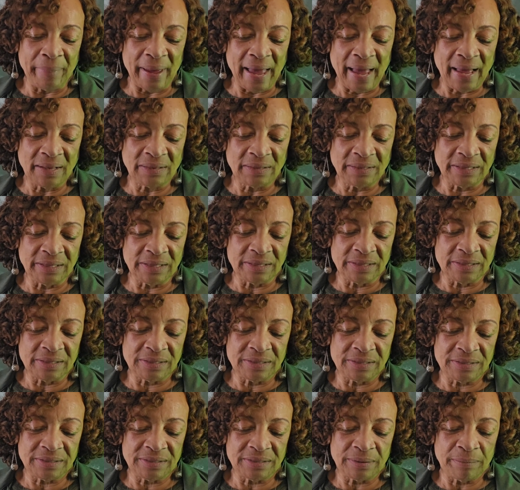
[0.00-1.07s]

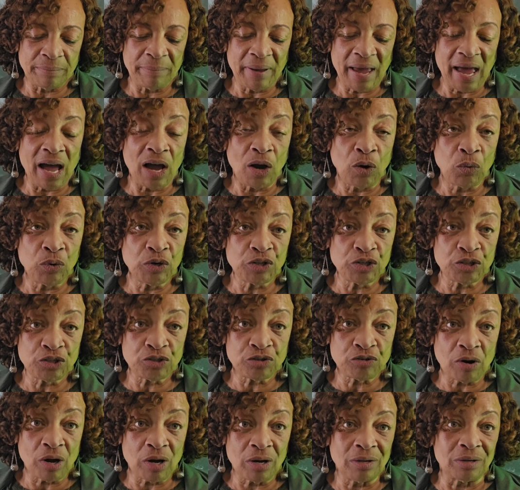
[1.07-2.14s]
balance, power
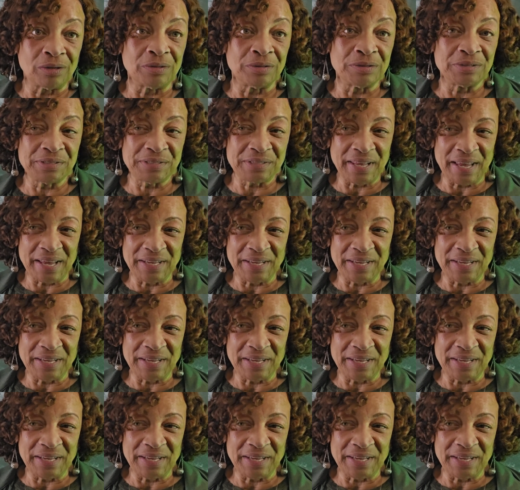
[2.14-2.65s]
struggles.